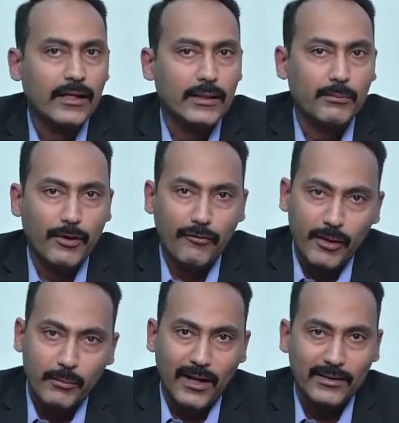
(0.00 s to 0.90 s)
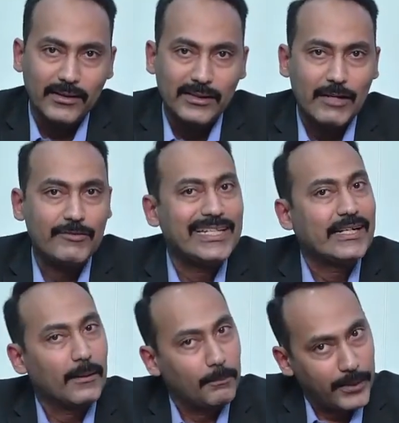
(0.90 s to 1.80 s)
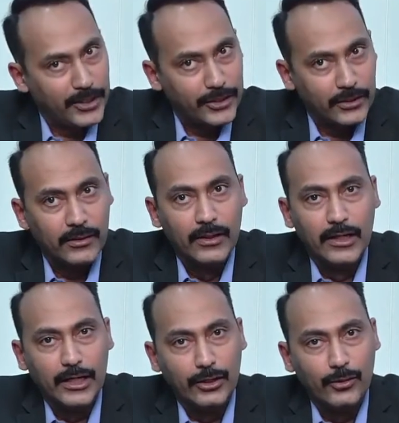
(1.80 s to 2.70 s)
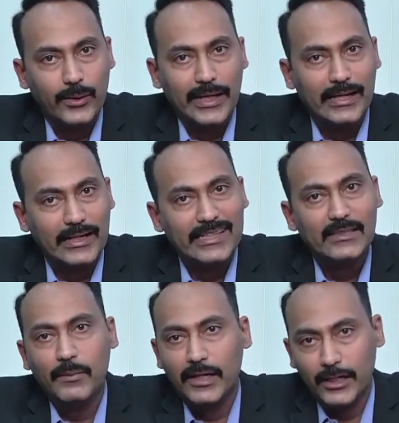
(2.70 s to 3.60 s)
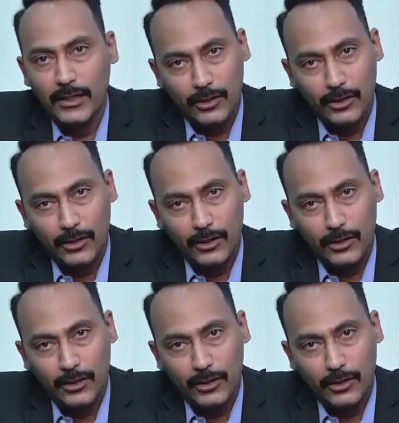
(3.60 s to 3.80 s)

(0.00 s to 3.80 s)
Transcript: the profit margins have seen compression due to increased material